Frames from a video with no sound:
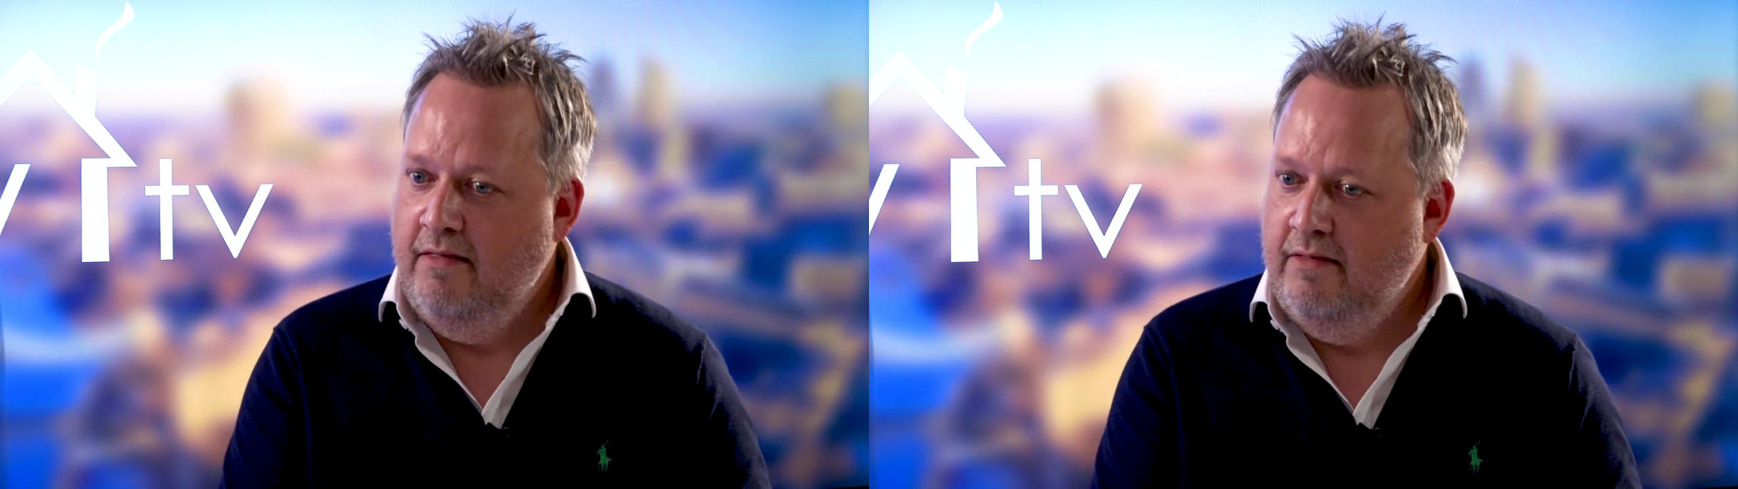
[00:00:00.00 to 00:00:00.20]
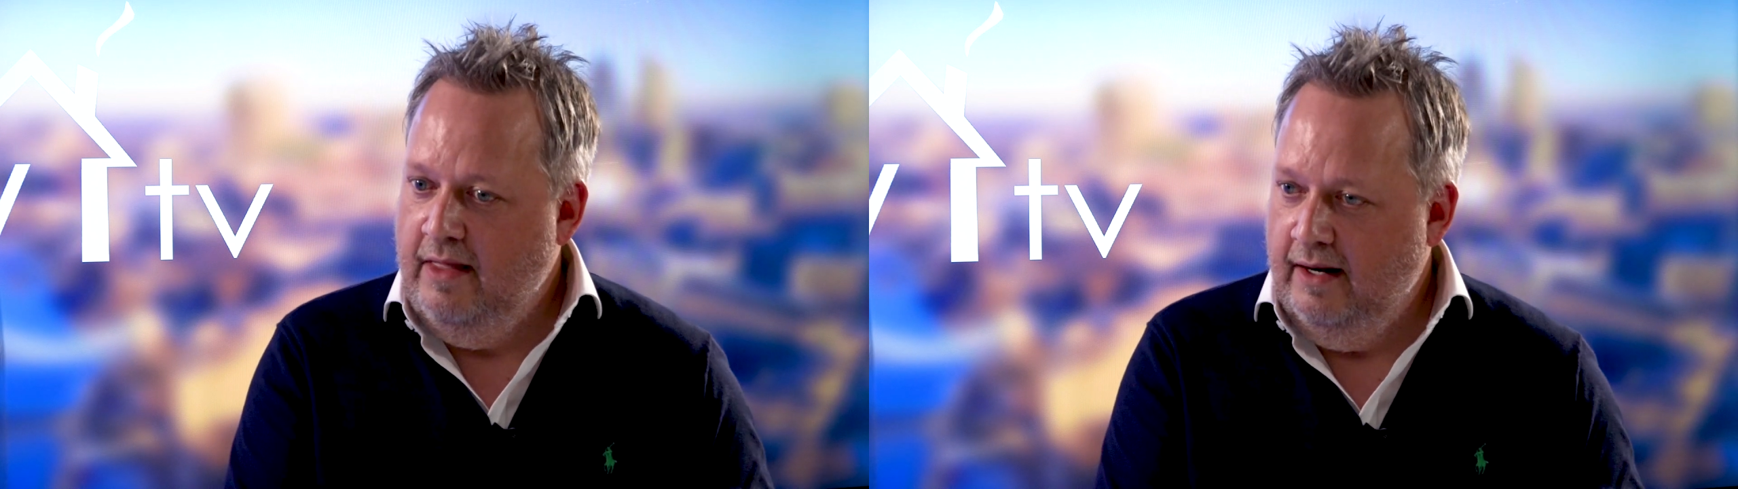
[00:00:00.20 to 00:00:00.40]

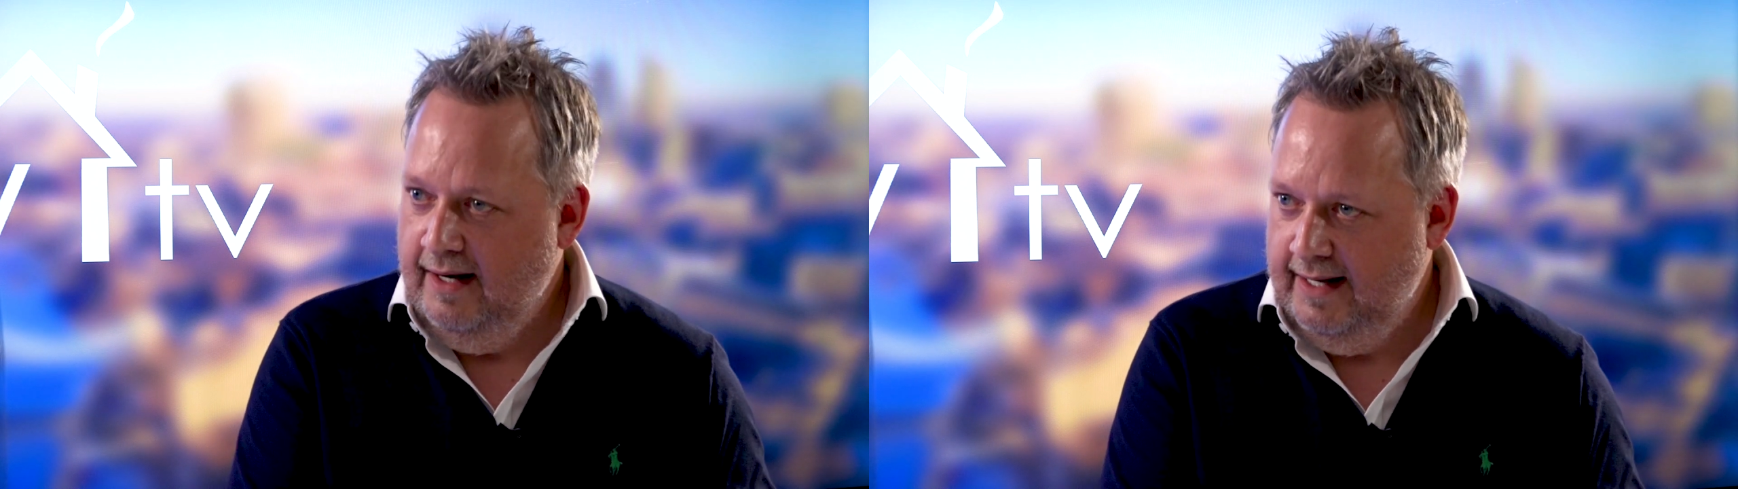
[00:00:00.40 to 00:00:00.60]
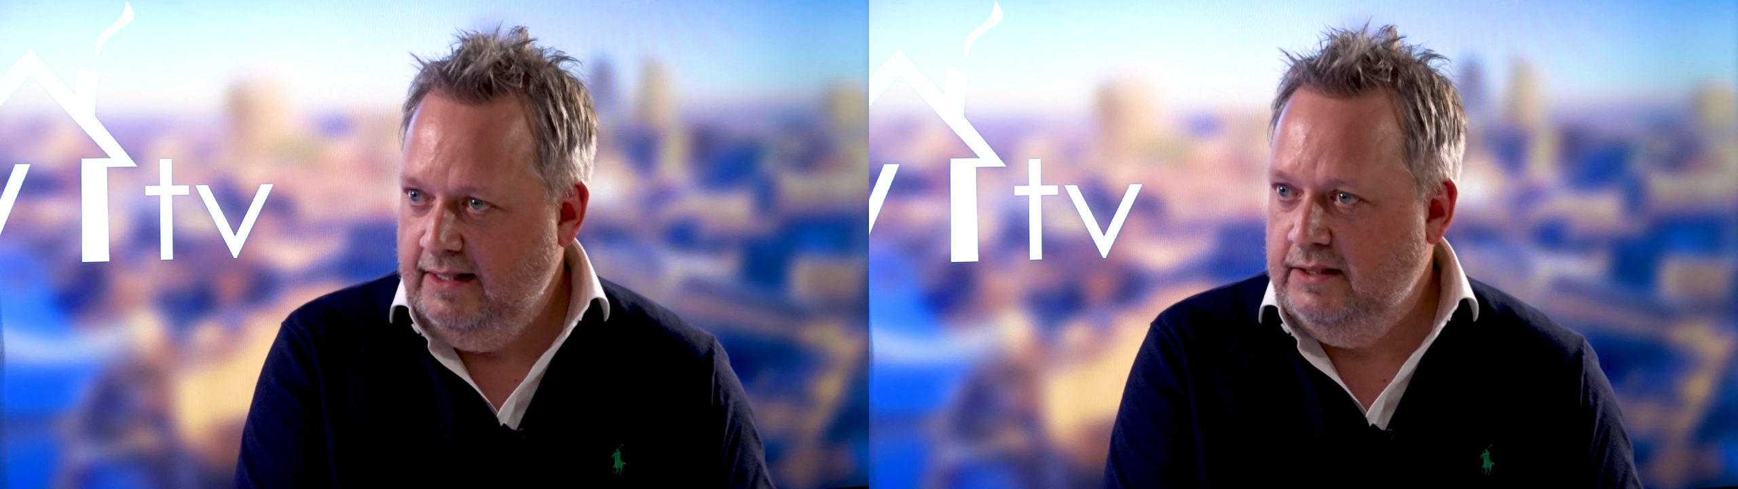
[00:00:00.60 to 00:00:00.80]
the
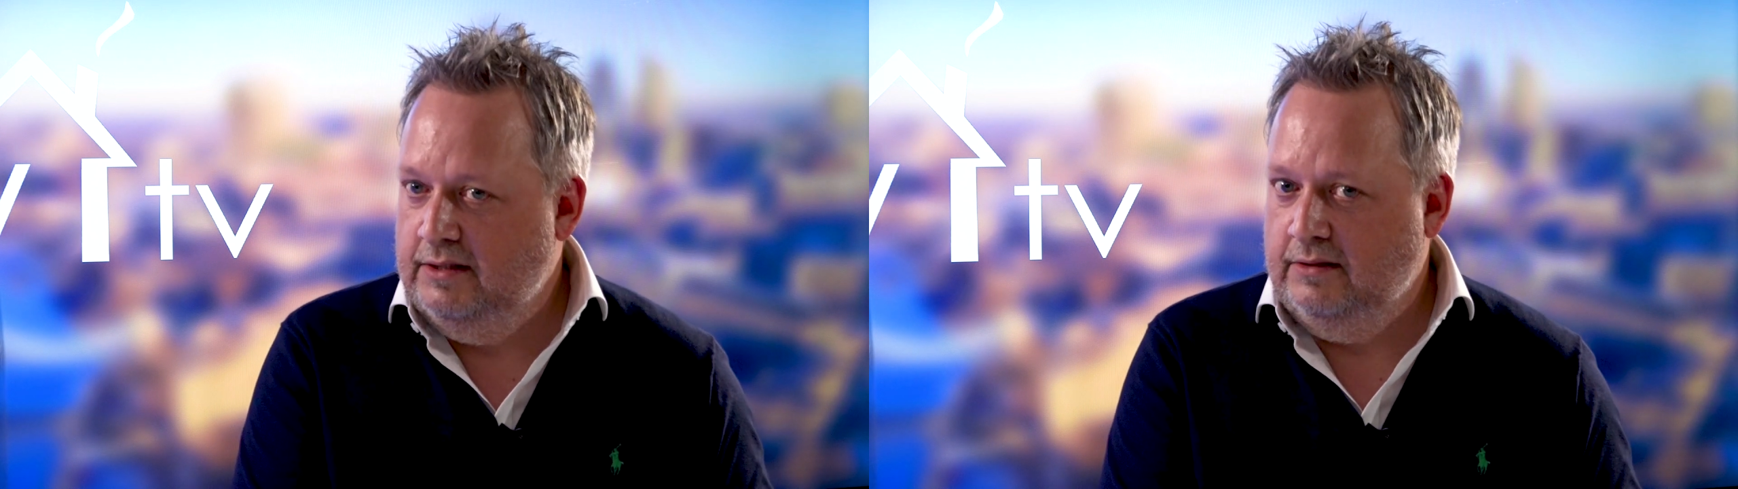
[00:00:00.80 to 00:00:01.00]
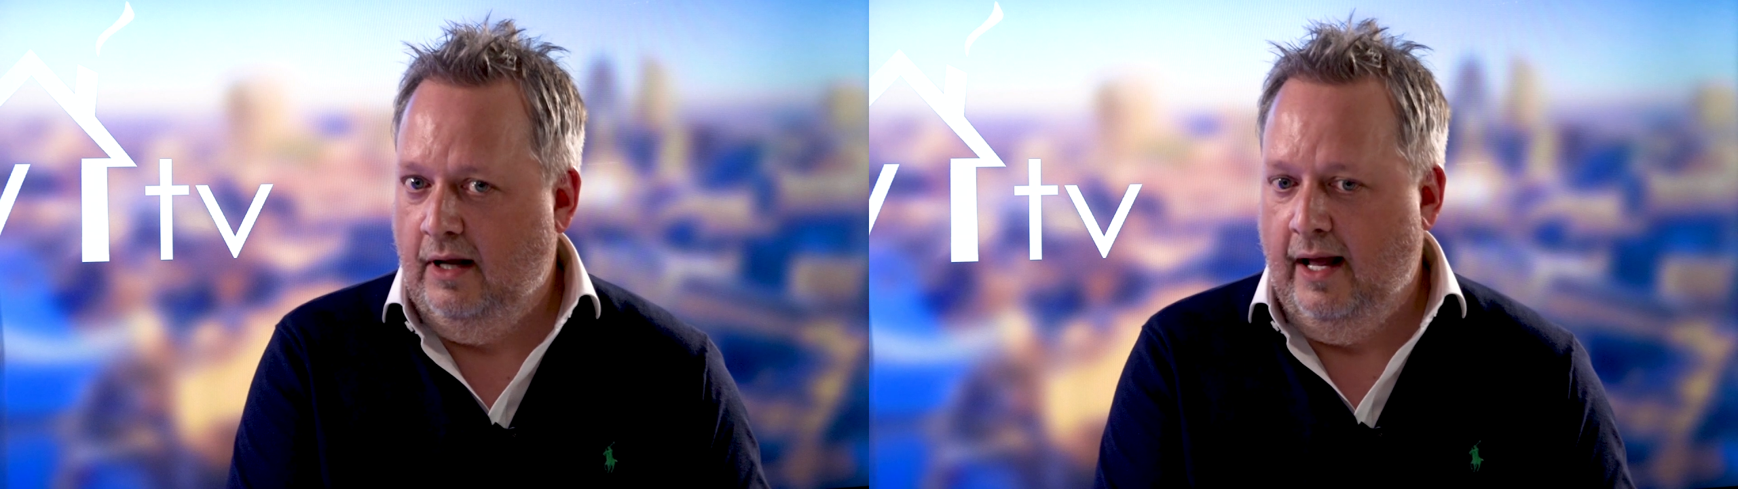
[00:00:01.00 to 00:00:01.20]

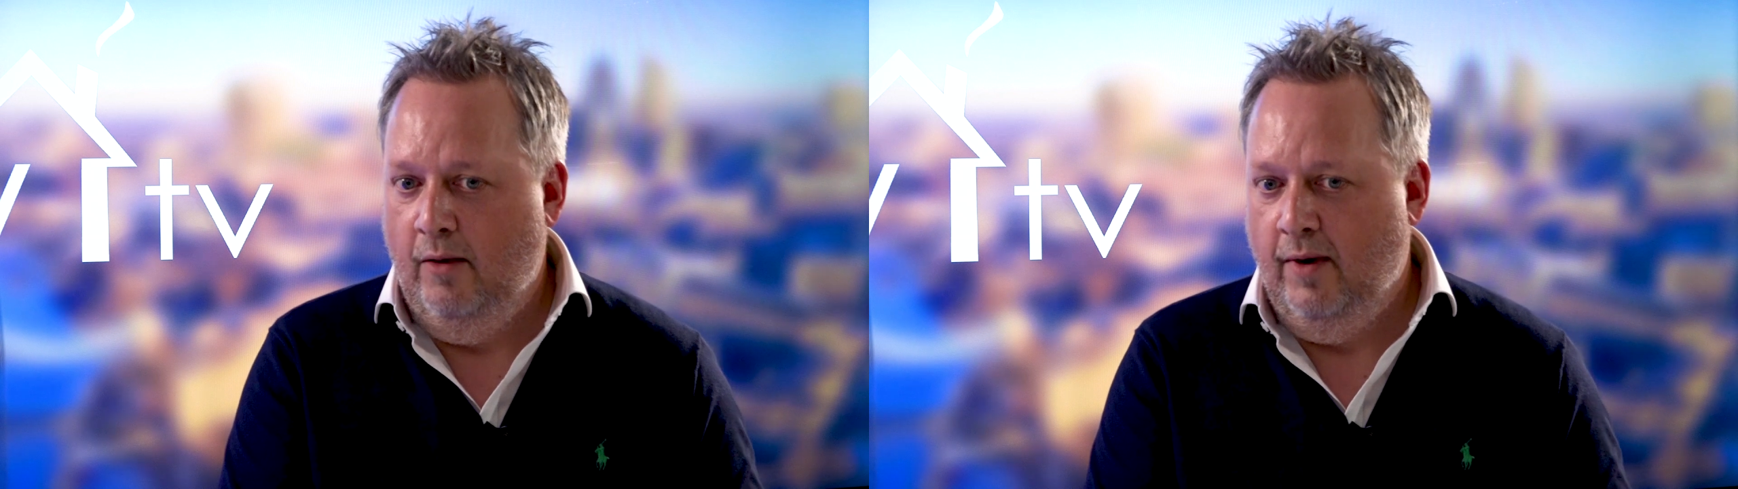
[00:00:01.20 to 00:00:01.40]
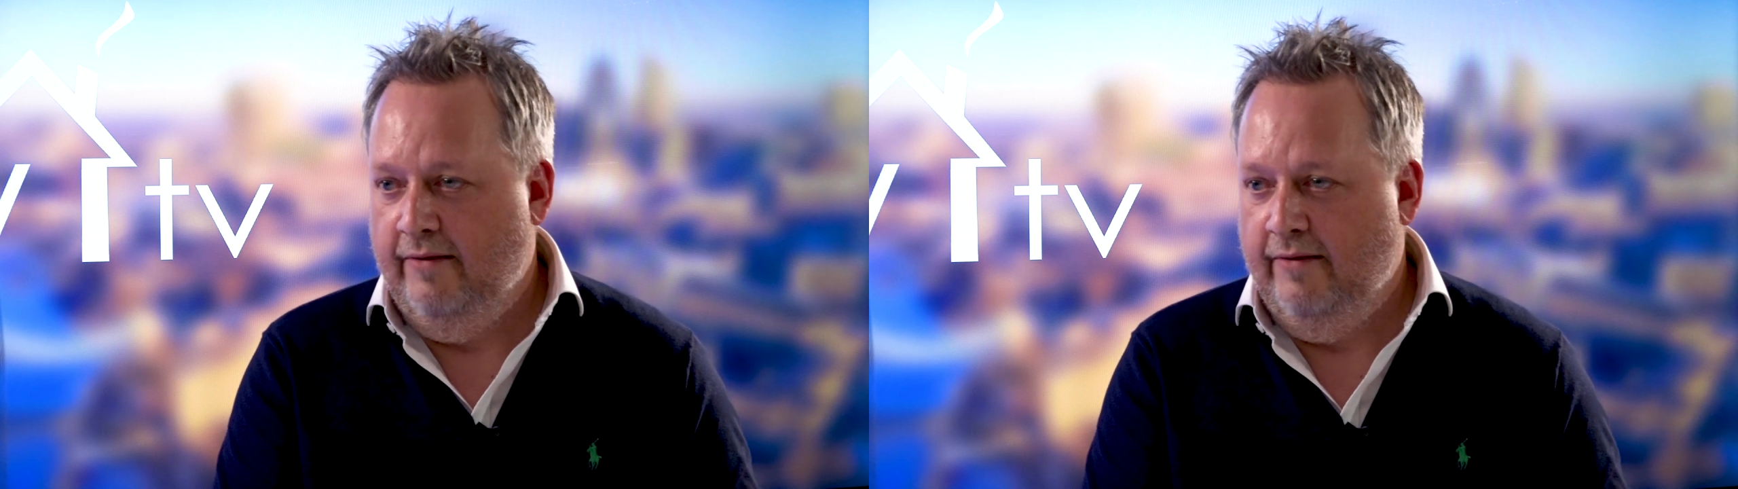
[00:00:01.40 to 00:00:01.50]
lease will